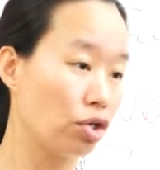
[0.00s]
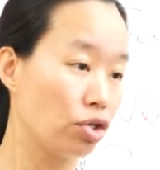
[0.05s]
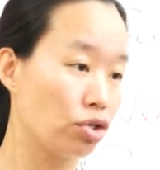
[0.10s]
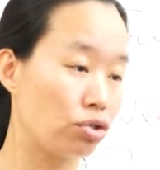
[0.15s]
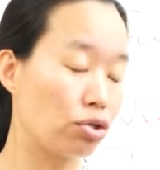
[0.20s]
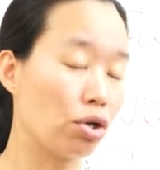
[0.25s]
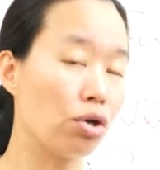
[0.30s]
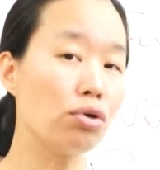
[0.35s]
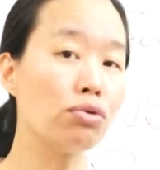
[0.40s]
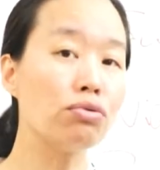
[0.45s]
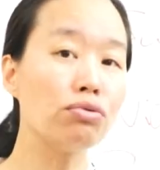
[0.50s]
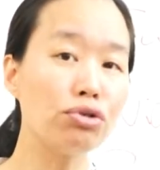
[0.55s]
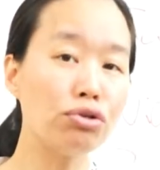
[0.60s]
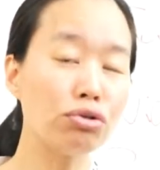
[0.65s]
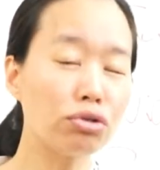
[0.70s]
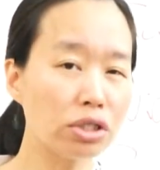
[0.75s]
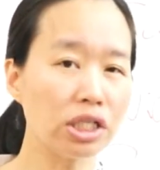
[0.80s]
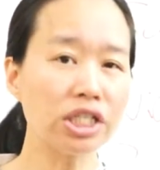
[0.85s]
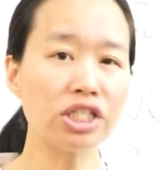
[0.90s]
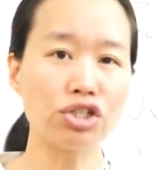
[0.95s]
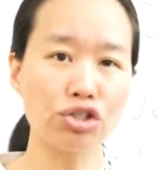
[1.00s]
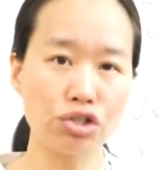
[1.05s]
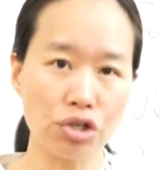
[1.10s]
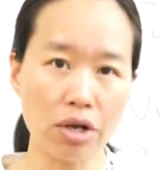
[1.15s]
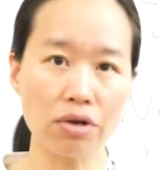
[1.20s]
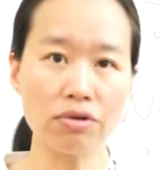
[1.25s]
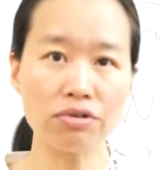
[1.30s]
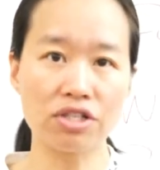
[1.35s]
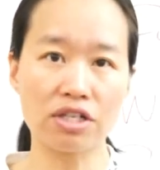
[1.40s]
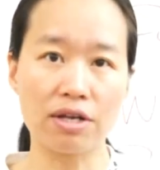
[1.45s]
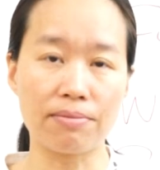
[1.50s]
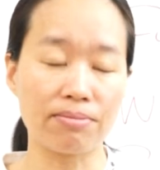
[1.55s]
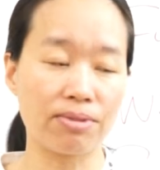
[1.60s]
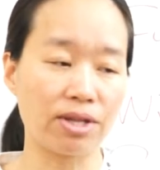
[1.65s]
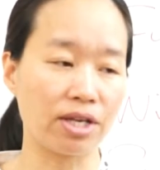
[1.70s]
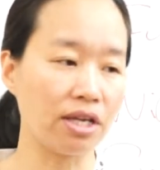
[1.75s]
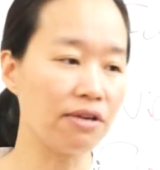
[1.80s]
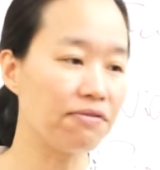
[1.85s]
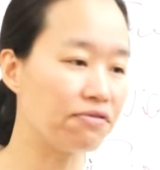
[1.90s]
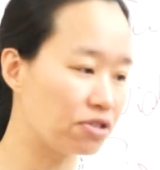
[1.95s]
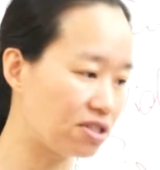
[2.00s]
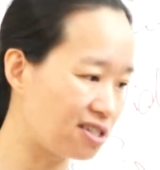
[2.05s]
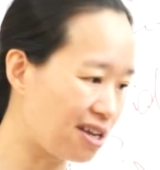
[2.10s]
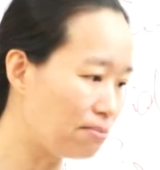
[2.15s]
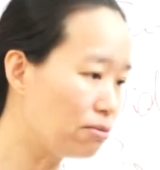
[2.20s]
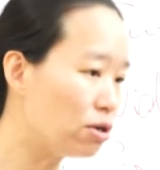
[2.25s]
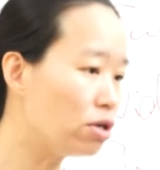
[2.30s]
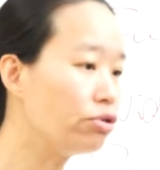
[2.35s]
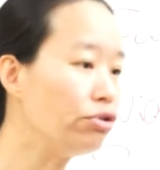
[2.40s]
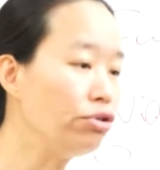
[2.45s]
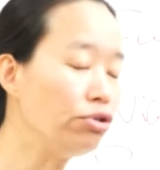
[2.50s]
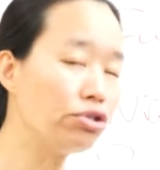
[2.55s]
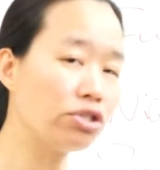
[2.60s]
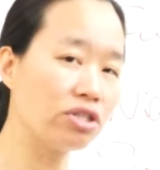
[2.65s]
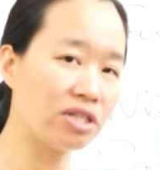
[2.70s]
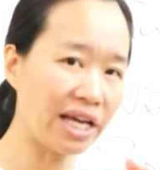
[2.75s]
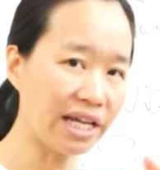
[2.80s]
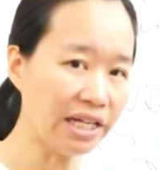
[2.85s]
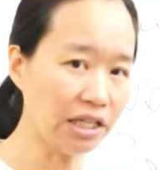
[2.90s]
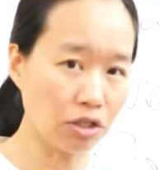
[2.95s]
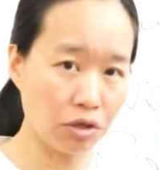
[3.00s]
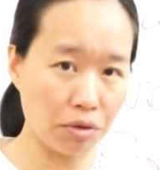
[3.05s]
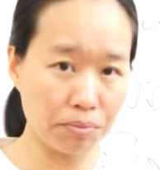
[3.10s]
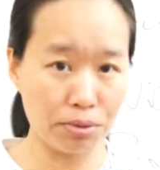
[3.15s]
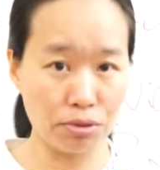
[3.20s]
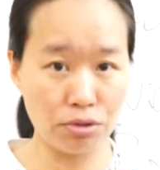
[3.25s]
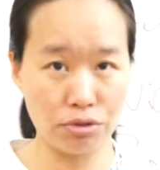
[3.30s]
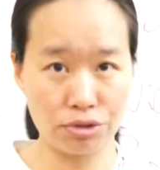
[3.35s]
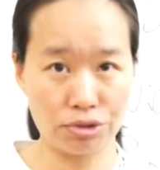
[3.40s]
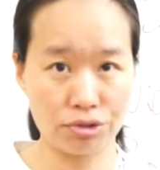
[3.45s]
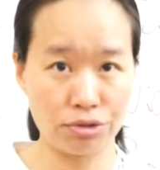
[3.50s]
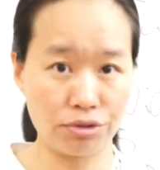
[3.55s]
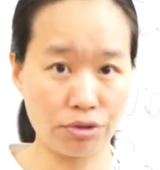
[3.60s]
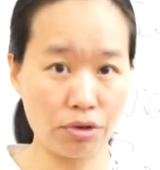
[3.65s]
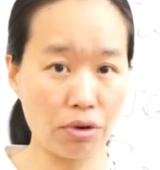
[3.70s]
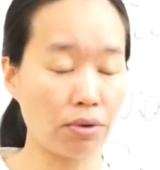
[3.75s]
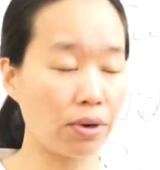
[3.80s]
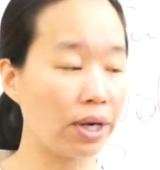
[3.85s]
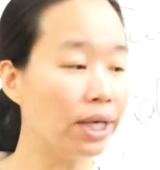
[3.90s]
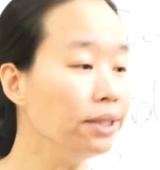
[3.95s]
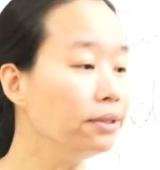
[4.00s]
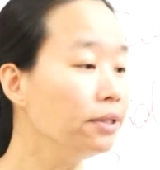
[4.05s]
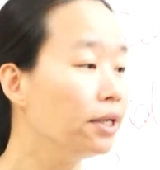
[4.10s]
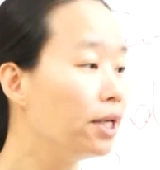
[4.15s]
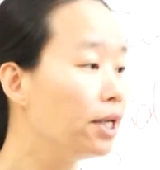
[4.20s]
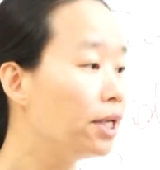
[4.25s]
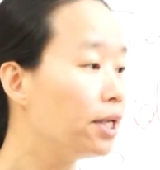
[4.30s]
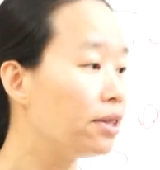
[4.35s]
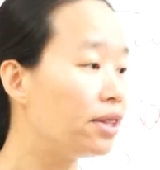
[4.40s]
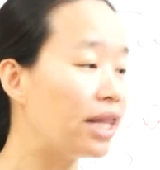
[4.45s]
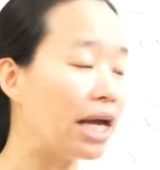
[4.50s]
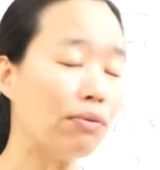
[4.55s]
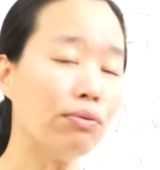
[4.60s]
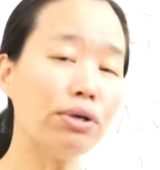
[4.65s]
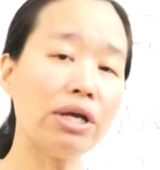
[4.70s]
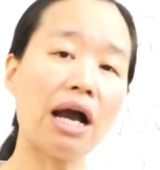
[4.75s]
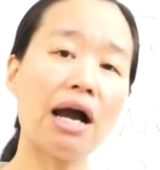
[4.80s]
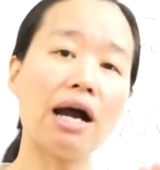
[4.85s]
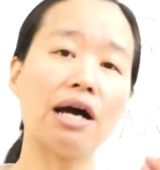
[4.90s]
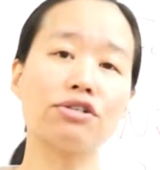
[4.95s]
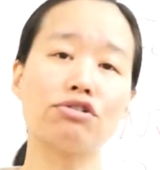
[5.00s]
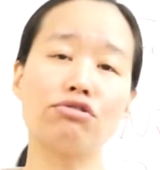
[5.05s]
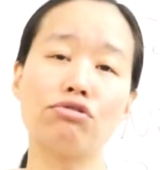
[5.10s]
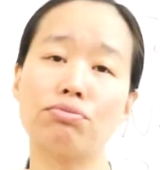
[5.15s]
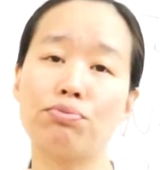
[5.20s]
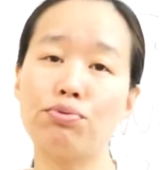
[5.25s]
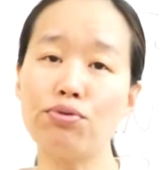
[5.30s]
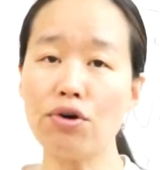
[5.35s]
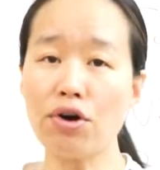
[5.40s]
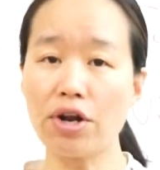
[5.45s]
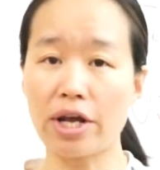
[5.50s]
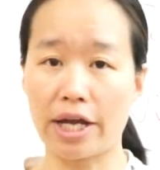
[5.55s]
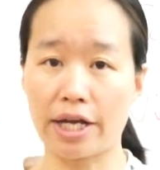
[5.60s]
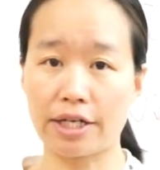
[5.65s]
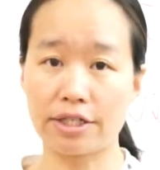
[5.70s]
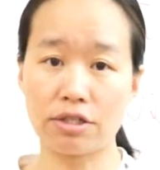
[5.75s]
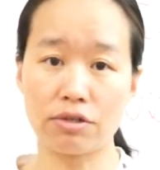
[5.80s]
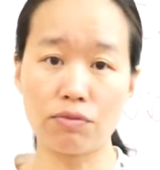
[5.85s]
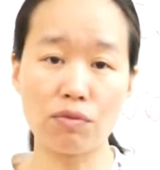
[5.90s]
So you're gonna show something. If someone who's technical person, all right, then we ask your product.